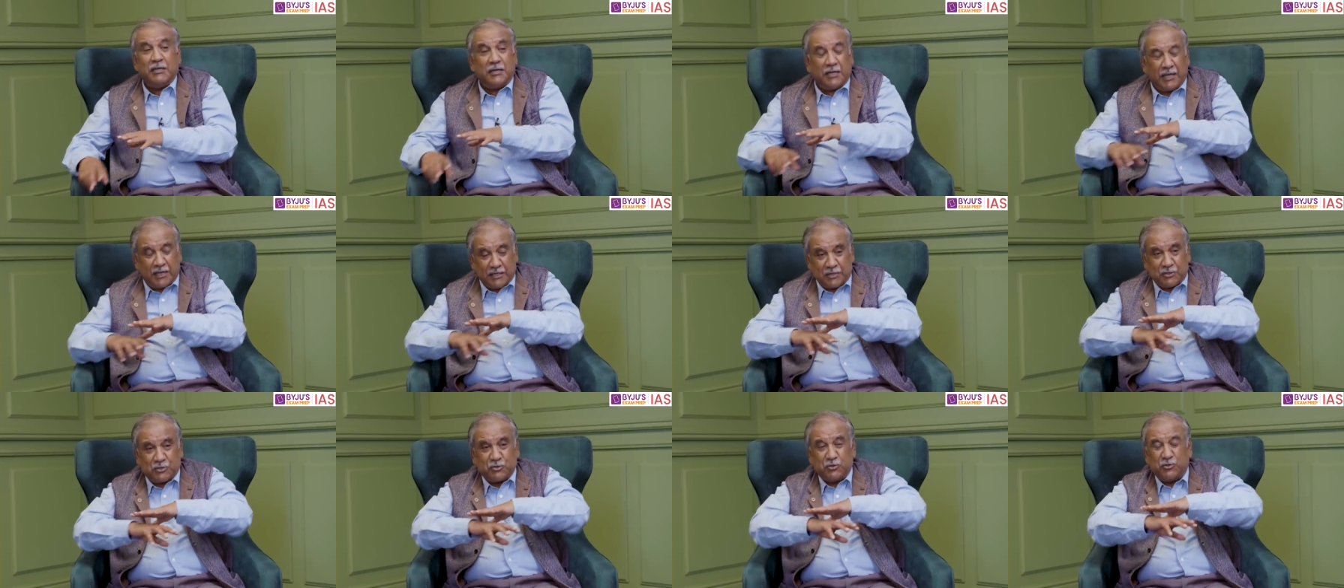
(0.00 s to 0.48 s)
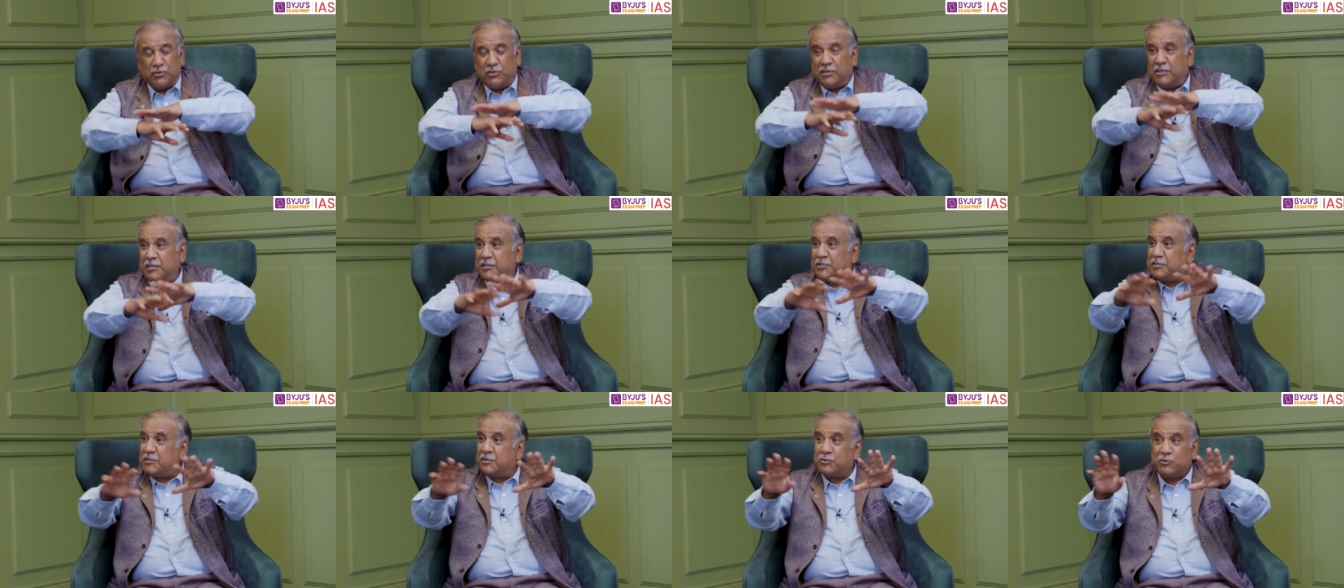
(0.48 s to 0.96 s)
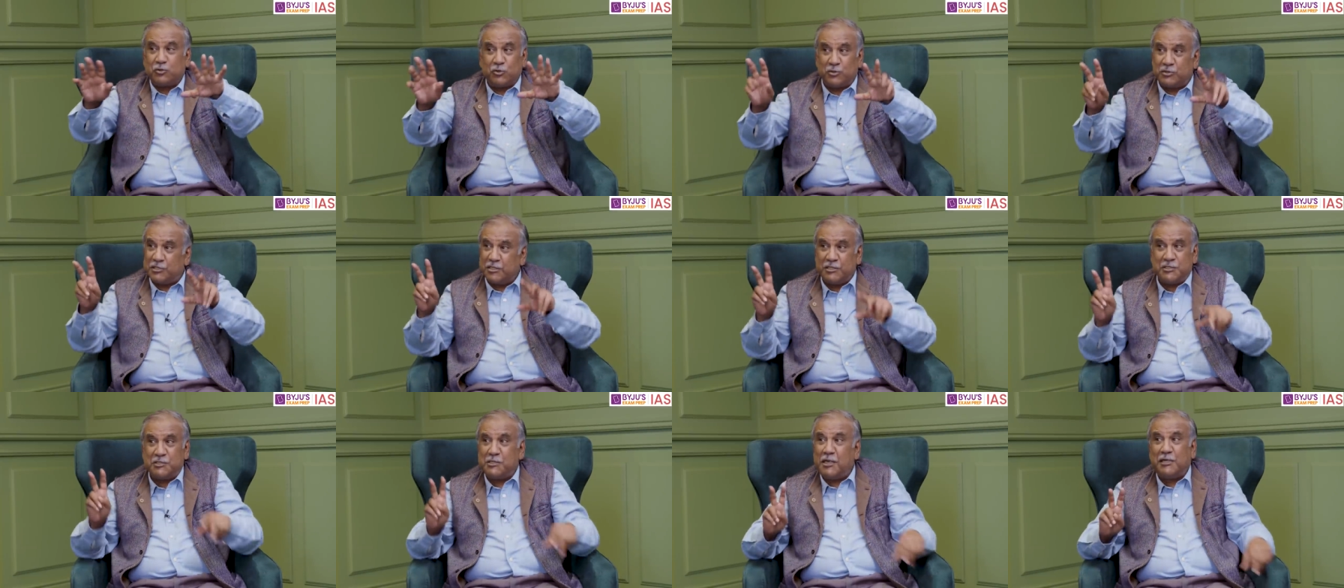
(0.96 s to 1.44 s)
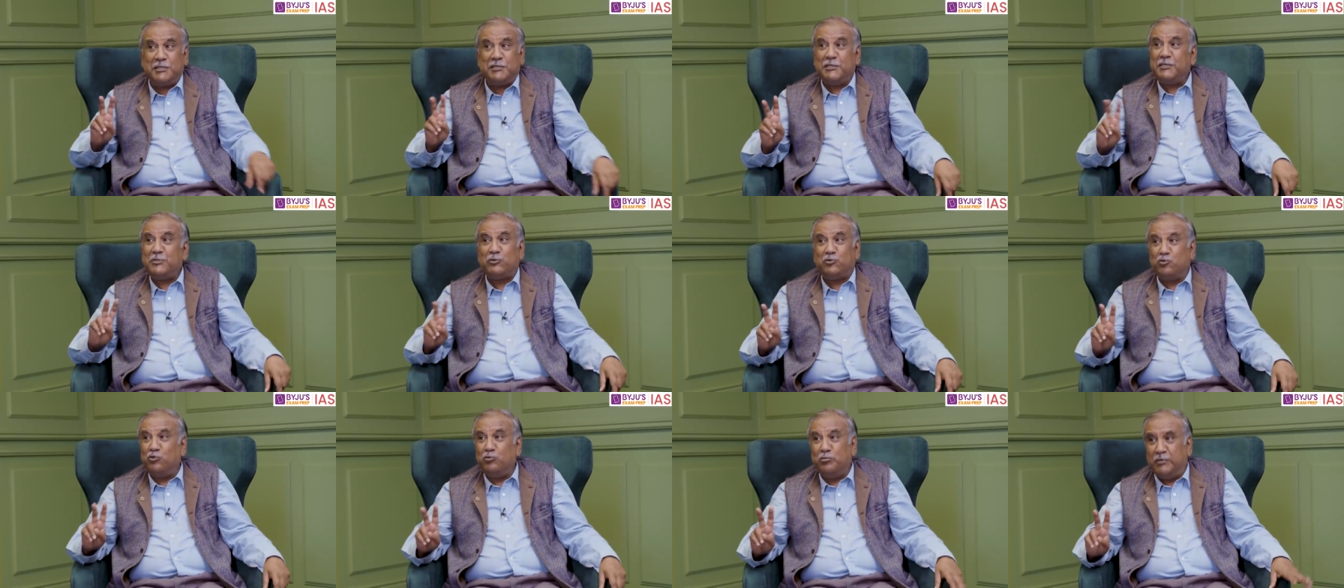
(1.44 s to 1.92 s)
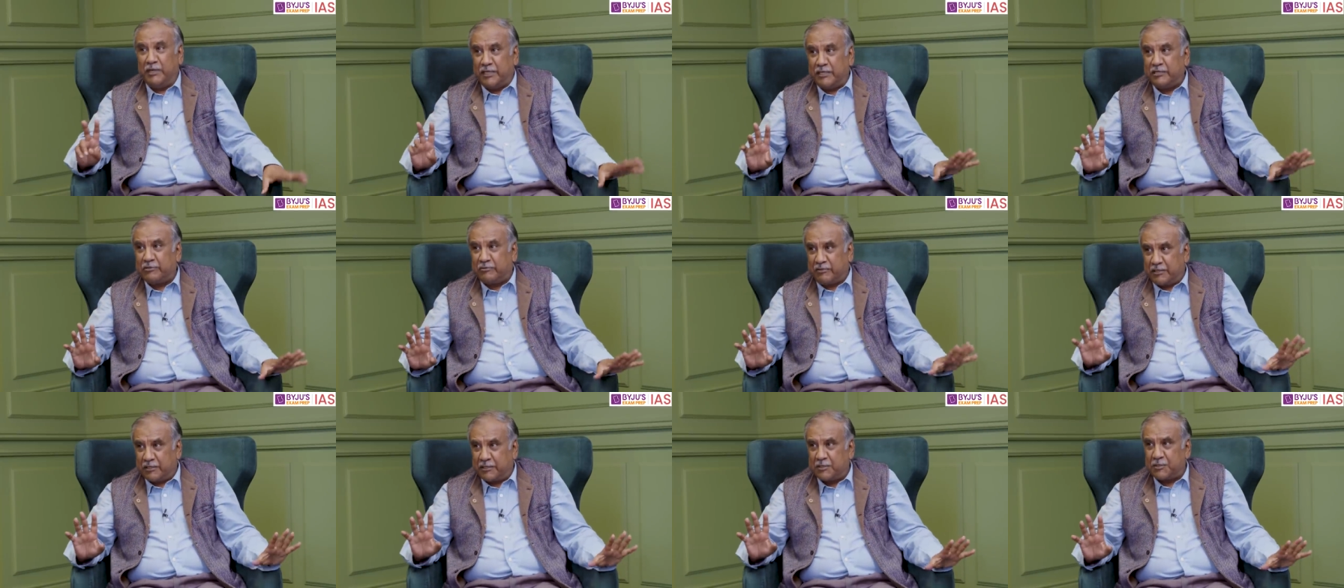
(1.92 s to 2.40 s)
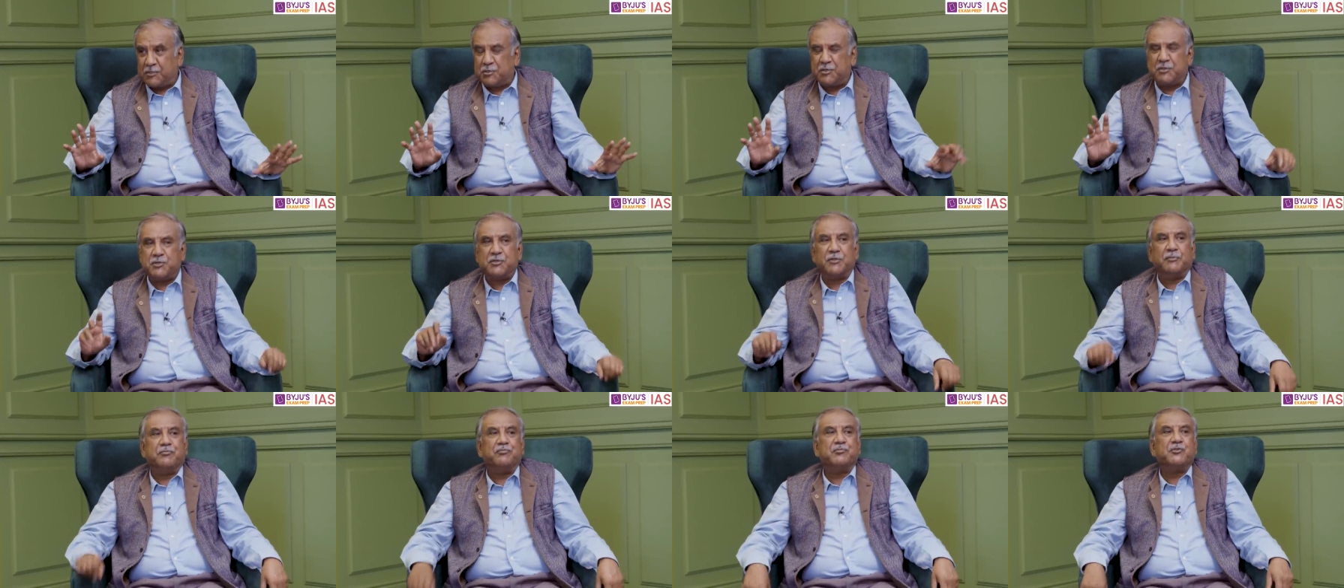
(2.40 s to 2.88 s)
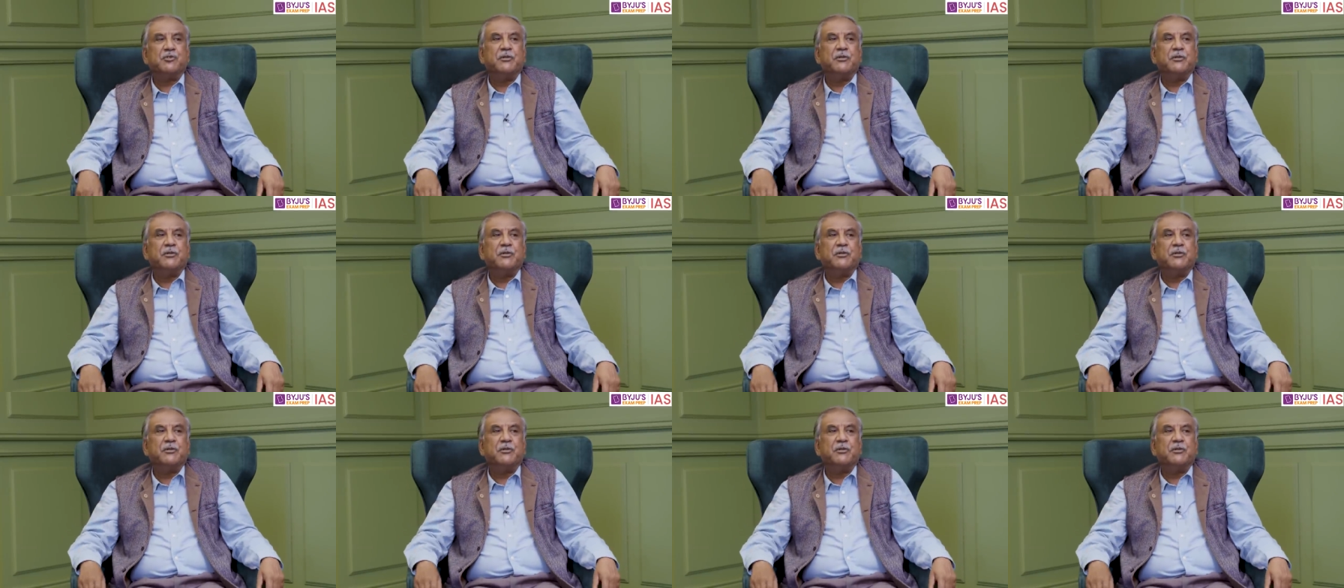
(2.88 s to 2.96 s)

And so these are the two main criticisms.